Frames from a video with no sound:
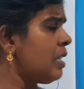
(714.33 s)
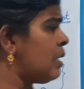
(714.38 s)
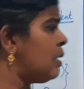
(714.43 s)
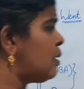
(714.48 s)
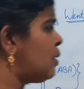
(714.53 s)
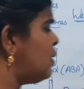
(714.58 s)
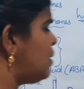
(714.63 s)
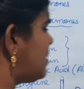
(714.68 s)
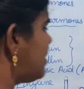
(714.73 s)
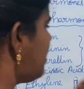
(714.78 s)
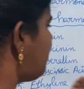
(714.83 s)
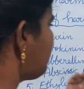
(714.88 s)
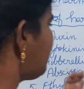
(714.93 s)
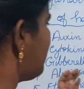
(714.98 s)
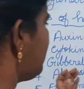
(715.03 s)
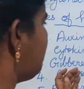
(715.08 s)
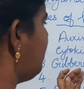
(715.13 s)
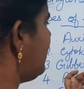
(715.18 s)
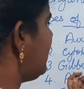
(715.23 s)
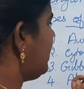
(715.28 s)
some
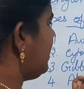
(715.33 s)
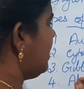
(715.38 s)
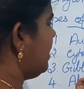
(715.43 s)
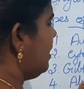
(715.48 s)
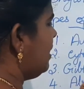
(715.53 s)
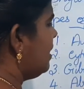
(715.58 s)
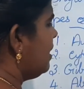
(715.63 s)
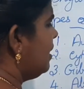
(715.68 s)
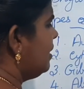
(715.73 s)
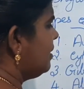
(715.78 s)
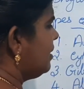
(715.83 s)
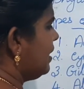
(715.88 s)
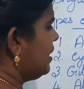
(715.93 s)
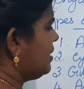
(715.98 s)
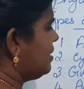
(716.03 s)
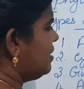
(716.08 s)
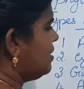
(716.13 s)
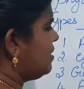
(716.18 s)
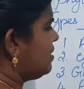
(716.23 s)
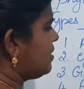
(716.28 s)
chemical
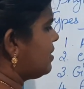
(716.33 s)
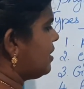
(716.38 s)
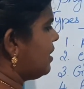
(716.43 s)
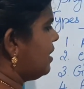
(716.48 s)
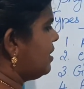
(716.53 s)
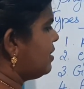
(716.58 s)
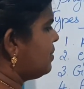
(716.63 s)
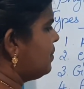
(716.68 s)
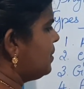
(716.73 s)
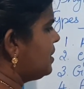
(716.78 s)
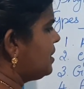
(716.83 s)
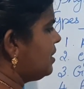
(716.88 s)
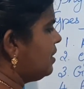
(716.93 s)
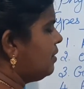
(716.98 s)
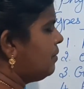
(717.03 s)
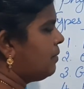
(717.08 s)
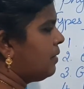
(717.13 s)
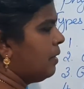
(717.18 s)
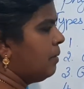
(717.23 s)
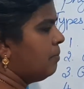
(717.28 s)
that is
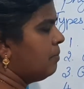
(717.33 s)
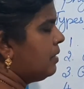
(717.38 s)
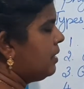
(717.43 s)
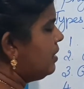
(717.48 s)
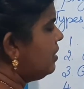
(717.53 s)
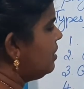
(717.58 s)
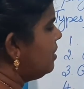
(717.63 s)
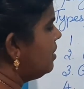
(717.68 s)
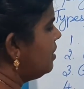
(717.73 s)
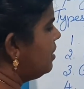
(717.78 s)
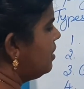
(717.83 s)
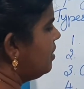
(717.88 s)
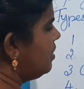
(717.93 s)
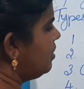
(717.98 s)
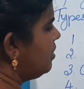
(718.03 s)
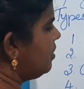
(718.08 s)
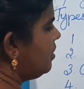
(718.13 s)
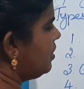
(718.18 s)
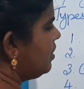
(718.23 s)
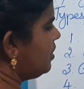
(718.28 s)
transmitted from the
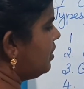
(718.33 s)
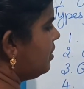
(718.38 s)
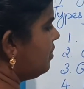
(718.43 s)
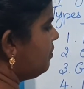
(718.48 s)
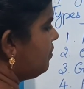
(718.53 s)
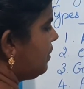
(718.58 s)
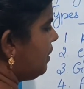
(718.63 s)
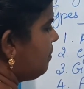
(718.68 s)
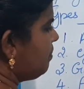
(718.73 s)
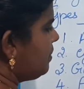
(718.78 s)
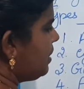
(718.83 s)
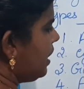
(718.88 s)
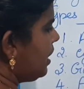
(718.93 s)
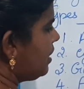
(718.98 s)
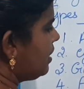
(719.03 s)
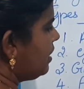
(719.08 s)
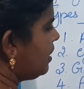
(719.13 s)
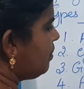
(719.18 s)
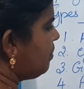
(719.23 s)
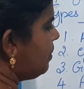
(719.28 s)

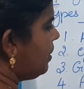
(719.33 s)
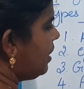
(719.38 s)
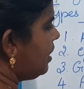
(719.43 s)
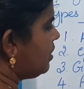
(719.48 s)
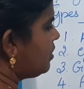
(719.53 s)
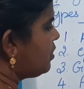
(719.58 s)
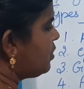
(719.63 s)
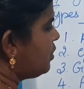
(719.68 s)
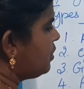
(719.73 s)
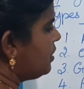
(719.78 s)
agar block to